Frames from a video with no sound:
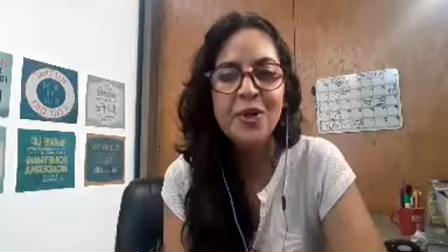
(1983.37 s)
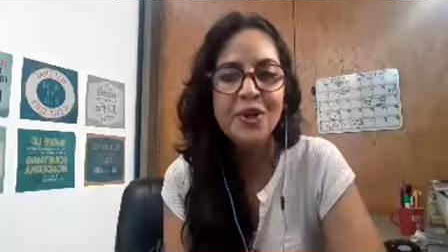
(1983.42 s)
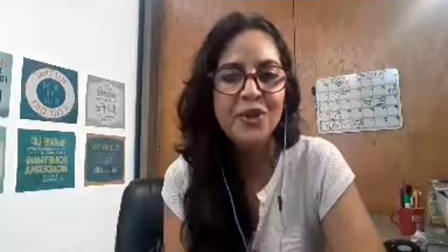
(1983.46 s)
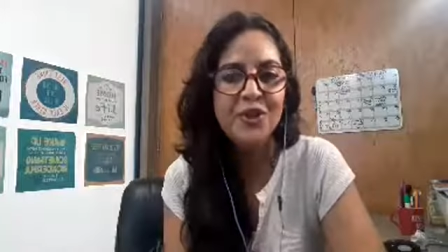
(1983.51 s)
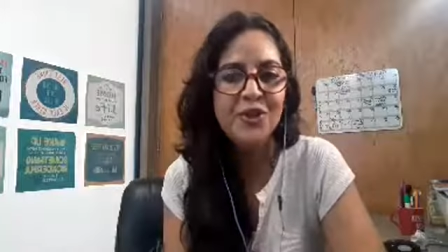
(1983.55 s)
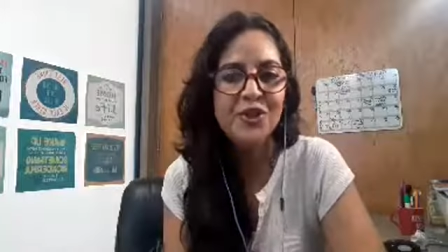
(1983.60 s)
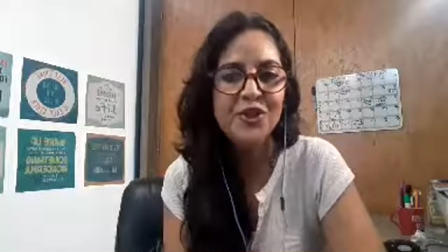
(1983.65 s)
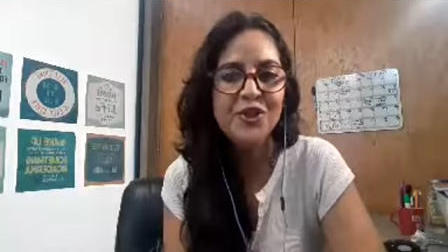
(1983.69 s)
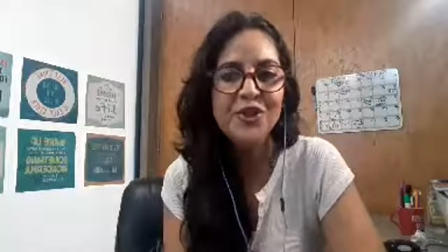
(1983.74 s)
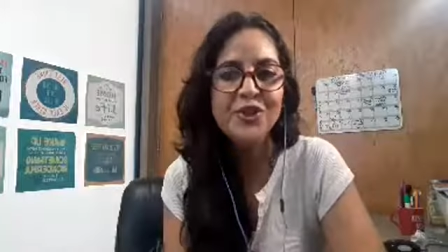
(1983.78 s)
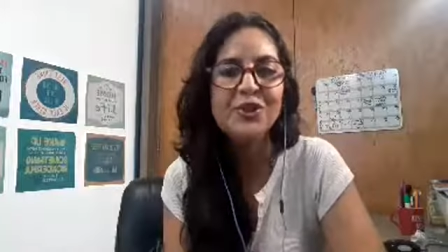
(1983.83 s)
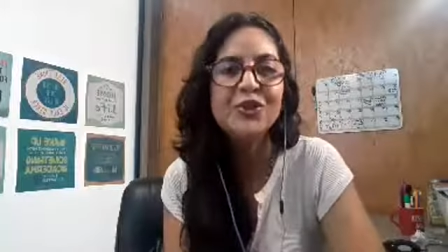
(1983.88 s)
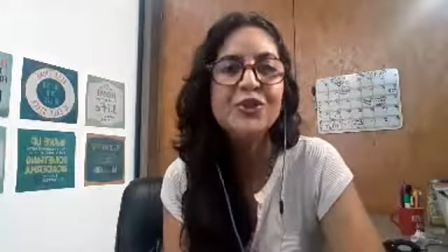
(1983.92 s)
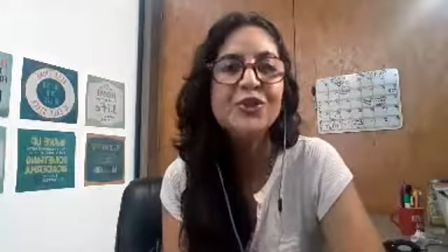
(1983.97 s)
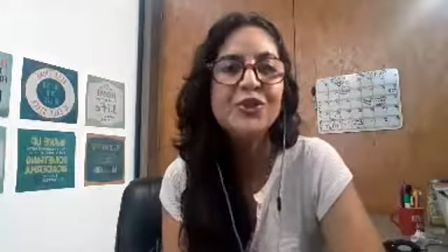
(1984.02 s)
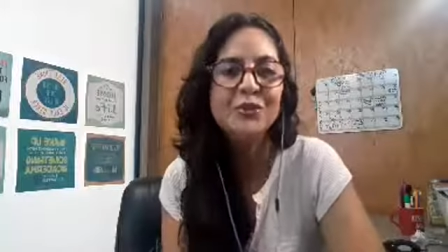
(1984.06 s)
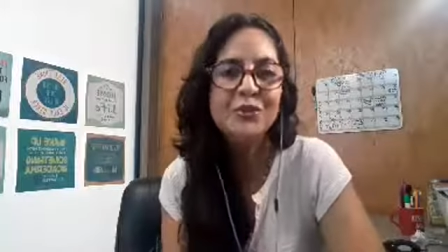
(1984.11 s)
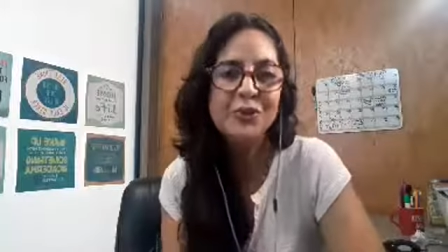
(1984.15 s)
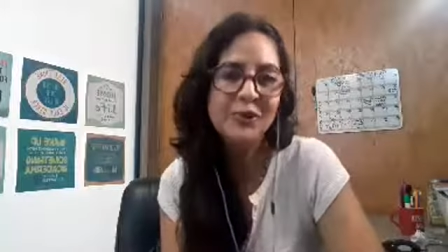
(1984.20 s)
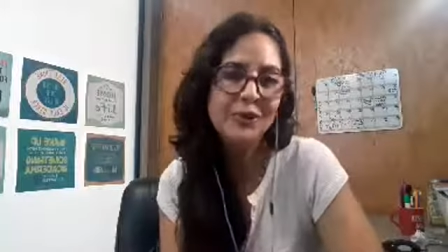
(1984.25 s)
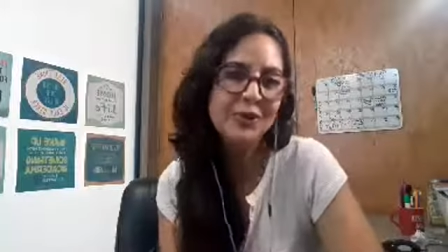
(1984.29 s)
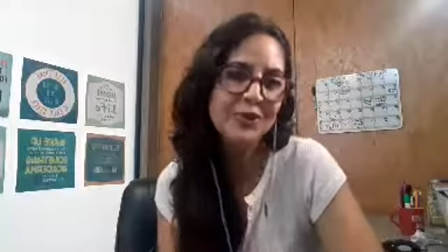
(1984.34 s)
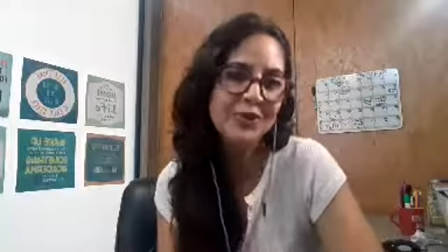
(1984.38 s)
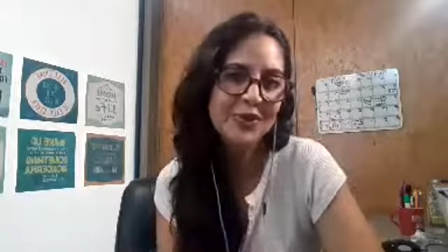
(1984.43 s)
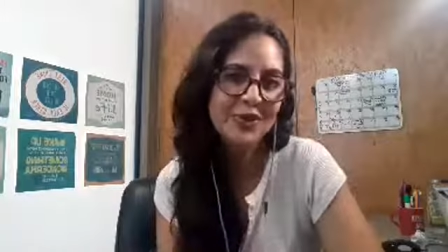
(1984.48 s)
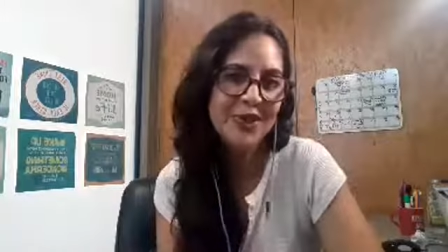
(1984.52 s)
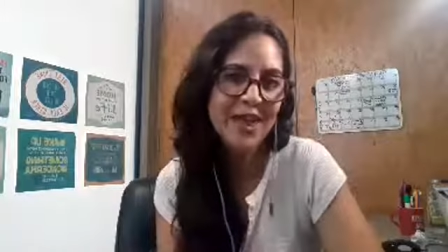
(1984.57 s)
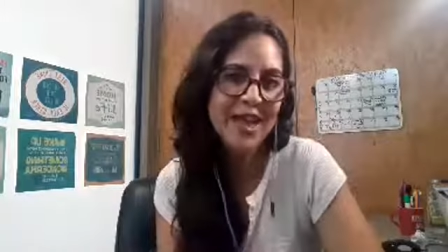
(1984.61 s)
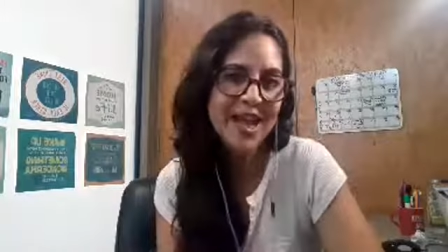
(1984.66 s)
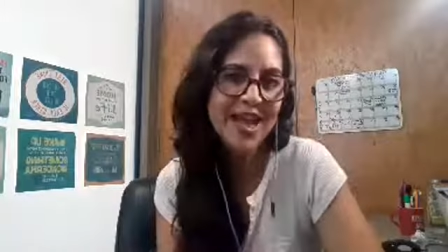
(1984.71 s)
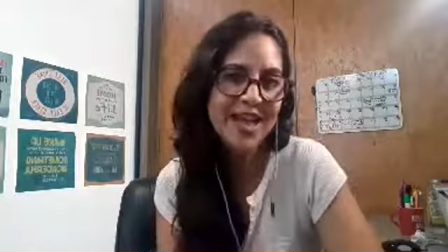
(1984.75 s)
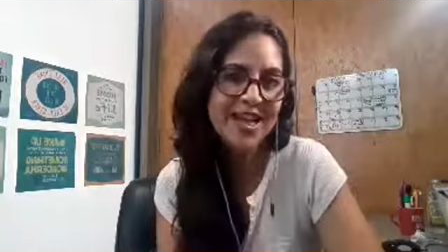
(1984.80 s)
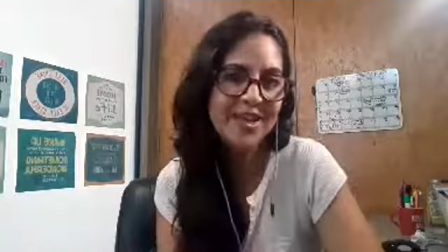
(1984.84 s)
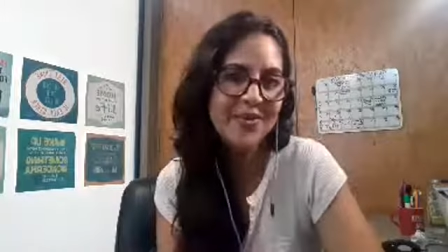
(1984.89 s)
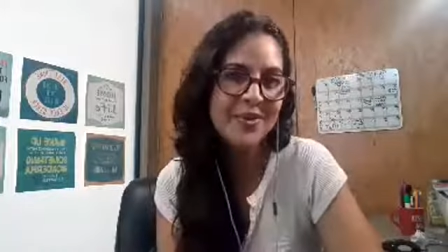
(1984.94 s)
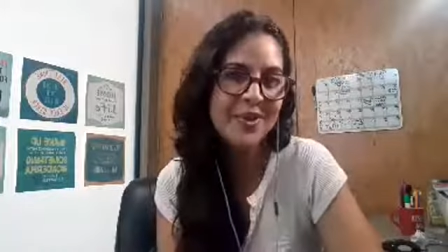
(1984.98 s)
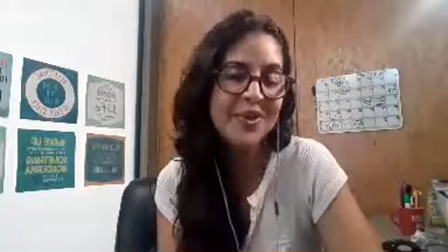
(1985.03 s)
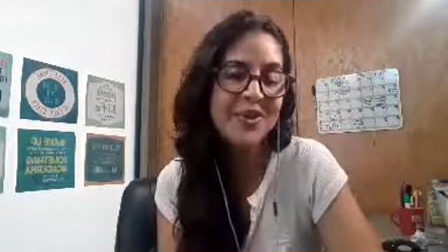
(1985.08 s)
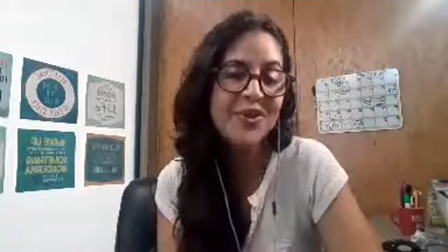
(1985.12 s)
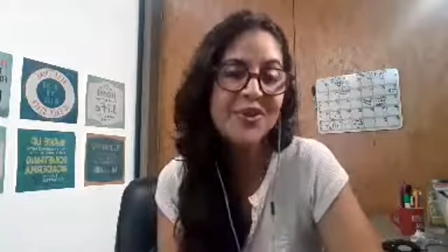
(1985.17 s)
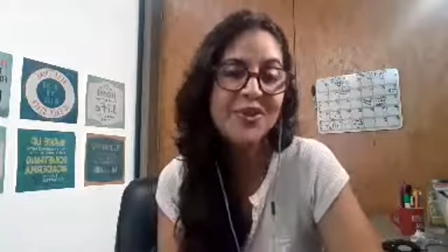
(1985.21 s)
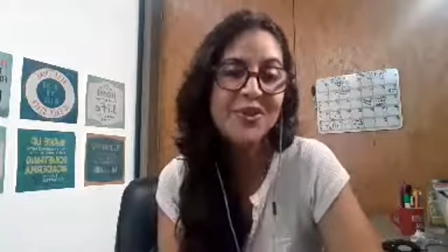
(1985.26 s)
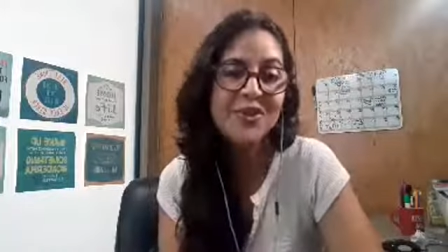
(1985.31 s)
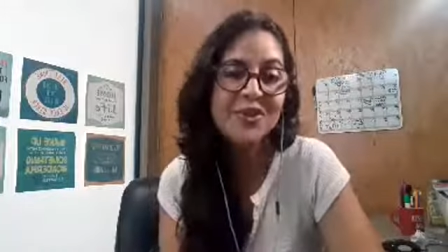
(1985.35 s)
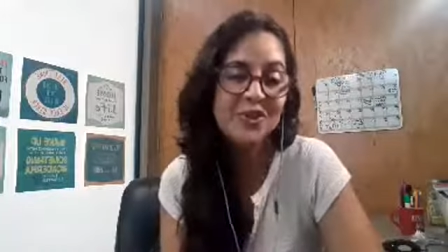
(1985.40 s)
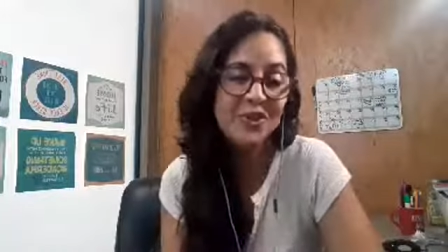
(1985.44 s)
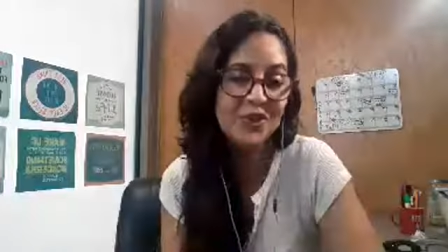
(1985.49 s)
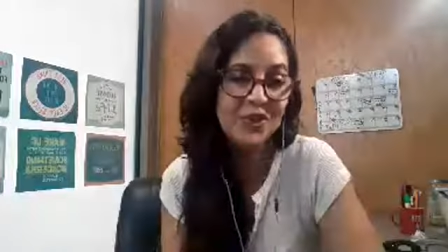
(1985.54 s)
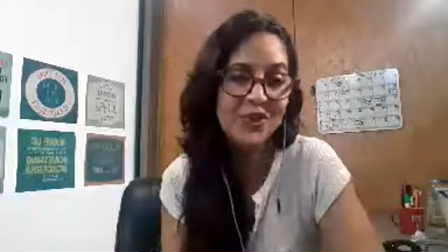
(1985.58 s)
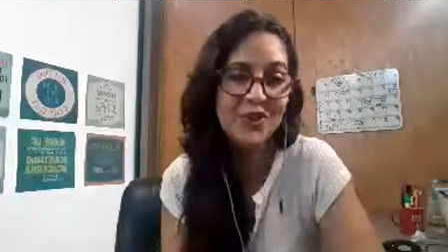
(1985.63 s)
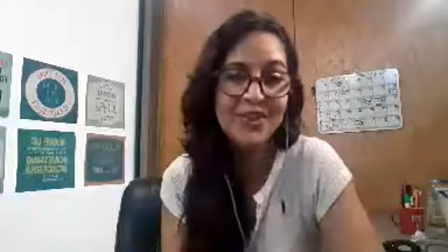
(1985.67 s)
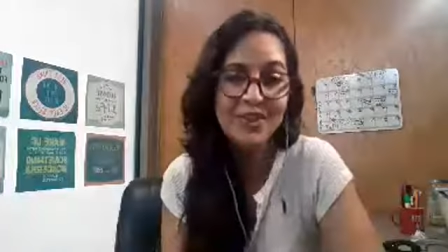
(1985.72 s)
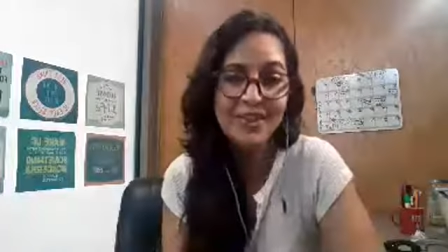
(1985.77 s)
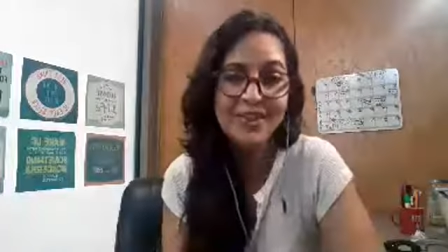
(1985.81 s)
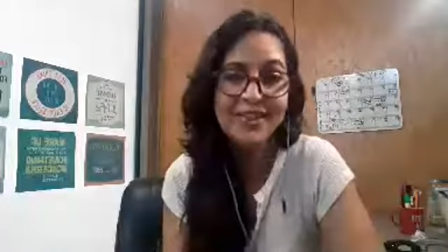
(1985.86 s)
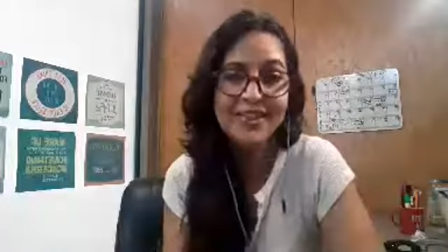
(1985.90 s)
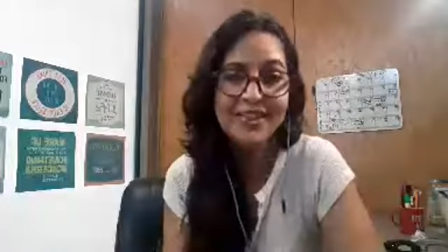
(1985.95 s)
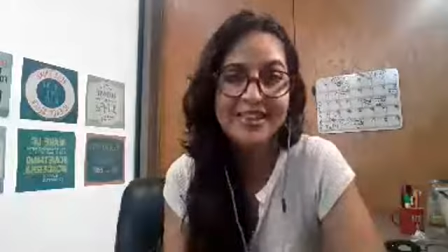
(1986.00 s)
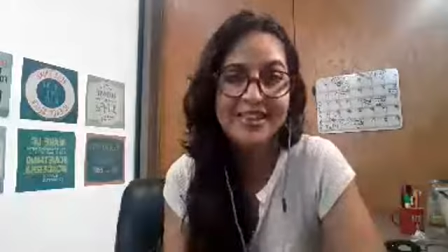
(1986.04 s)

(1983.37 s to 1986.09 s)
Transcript: you choose to move and the way you choose to feel.